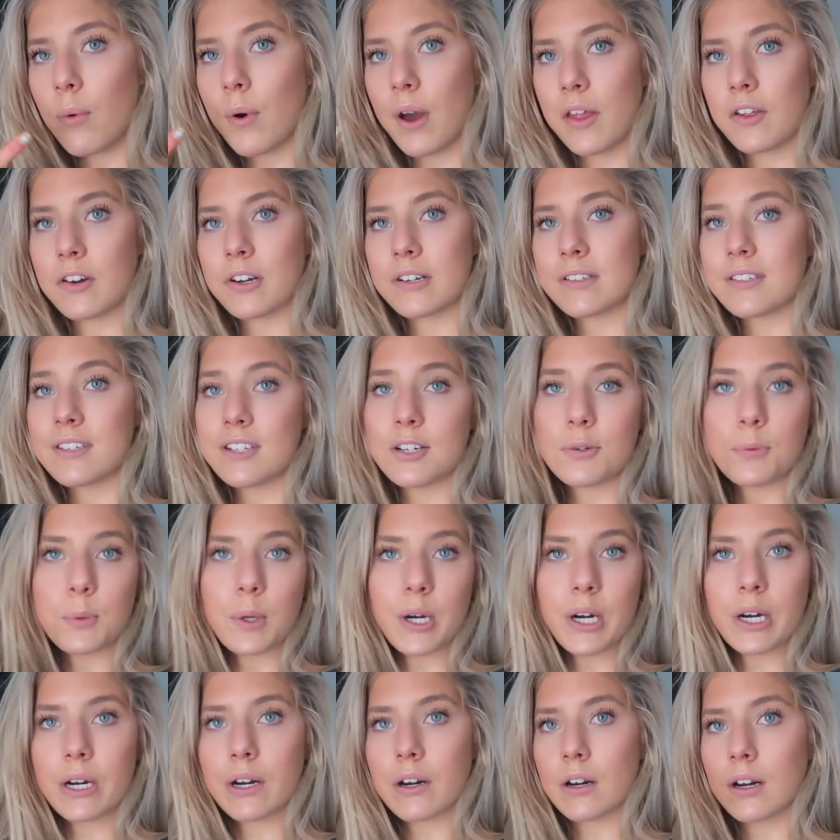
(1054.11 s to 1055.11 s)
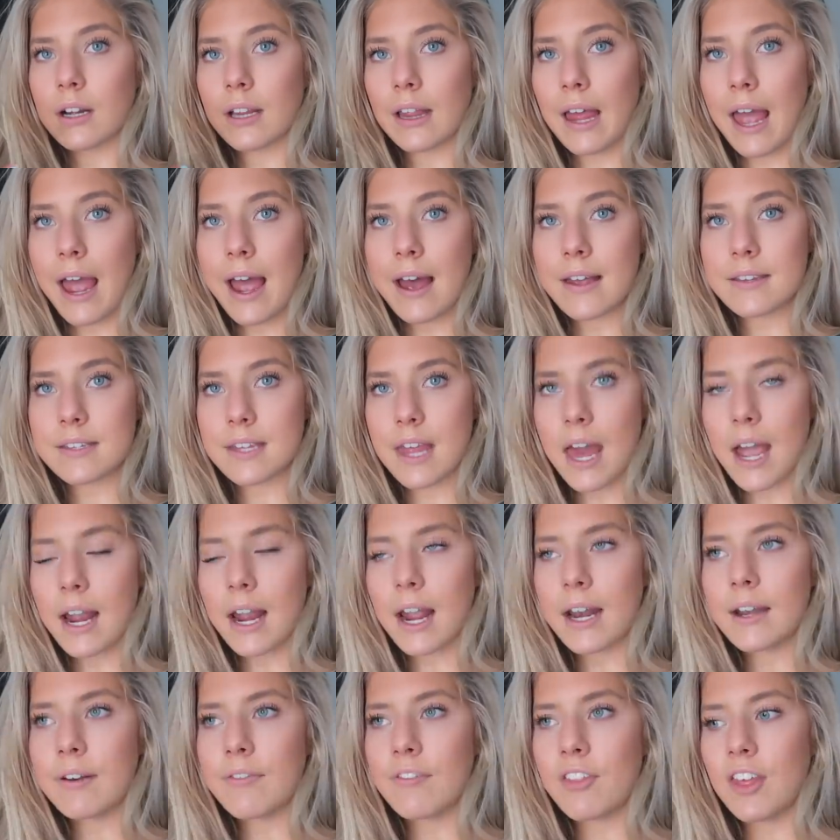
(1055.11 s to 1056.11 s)
whether it's to work or class,
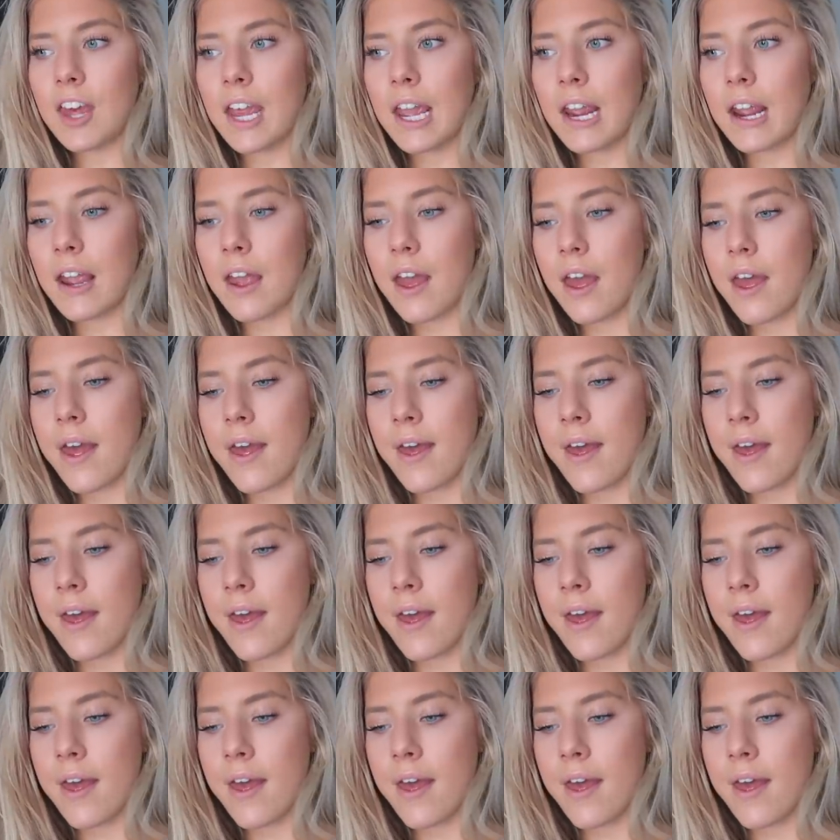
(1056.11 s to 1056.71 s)
that kind of thing.